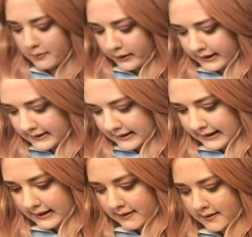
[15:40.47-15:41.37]

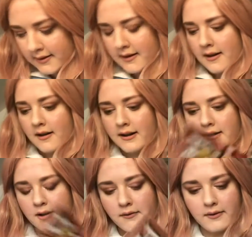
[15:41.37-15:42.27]
Weasley. I
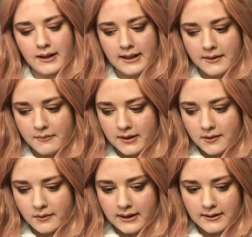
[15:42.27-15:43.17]
don't think it's Mr.
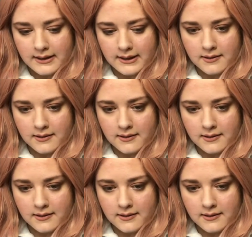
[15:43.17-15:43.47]
Weasley.